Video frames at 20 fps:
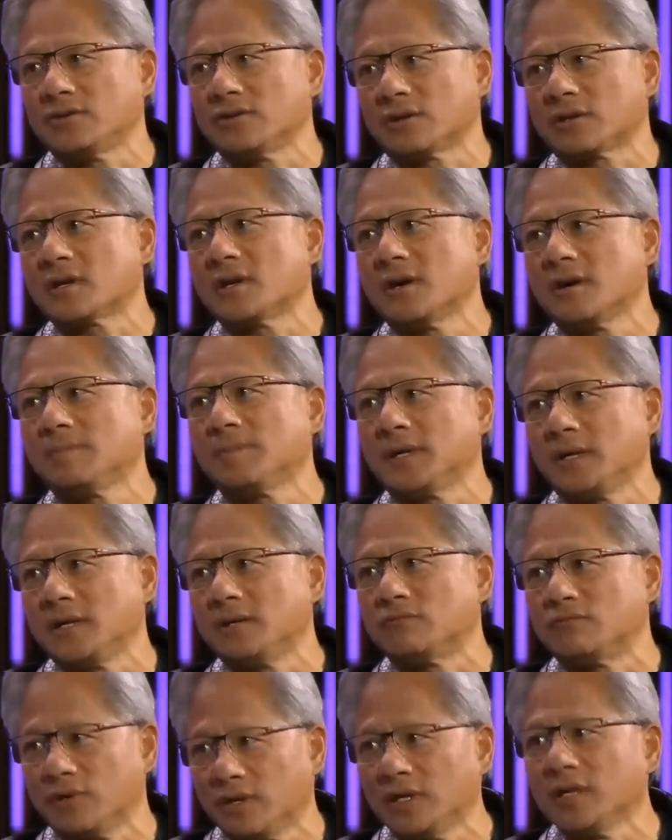in your
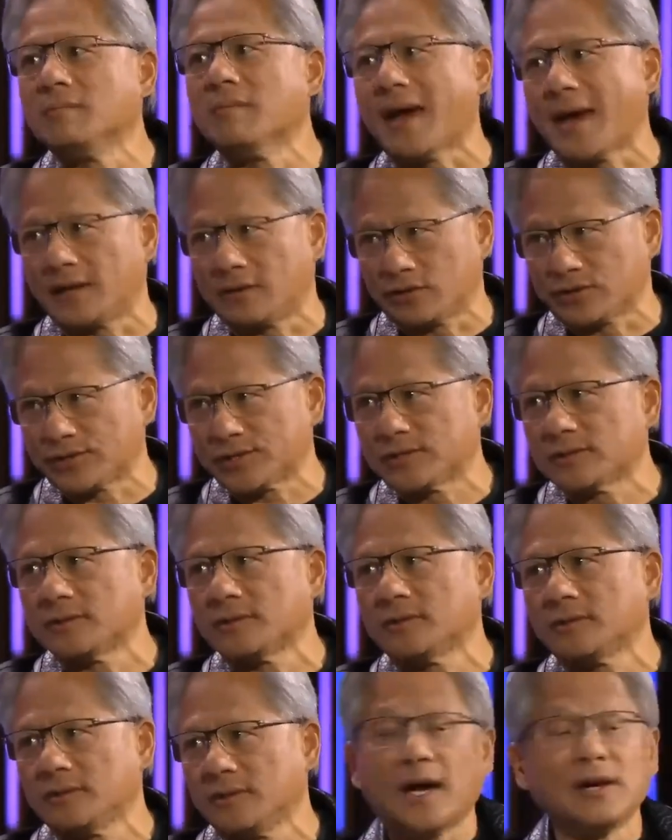company really matters.
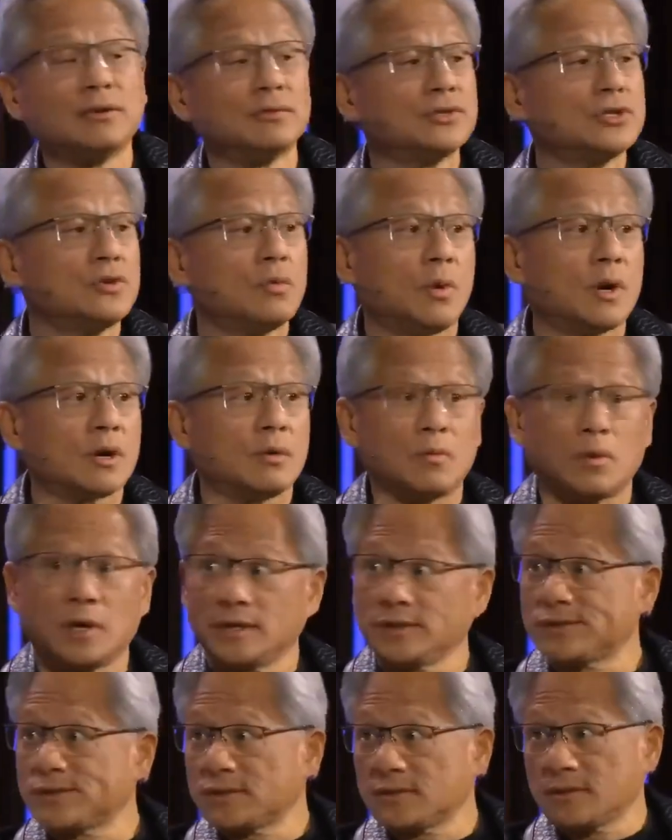I don't do
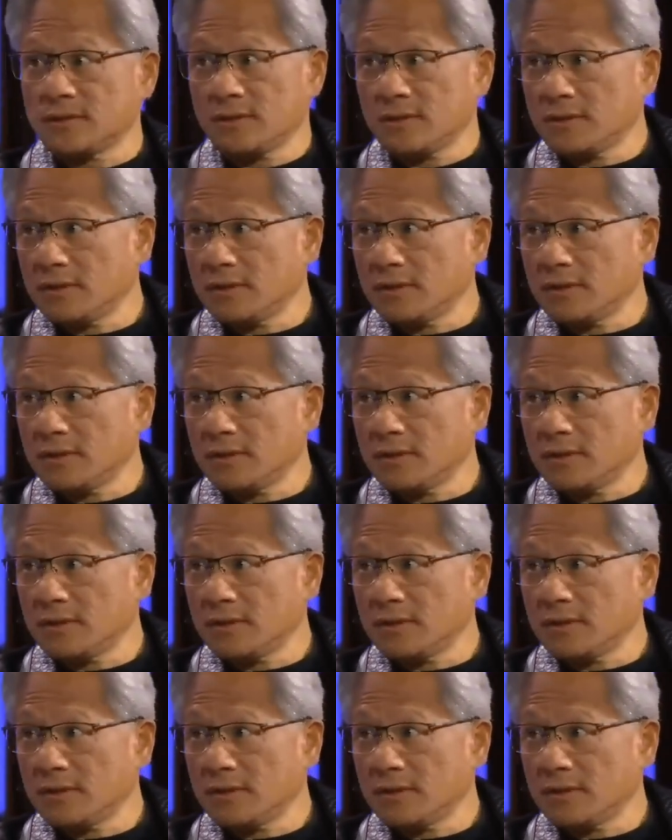one-on-ones,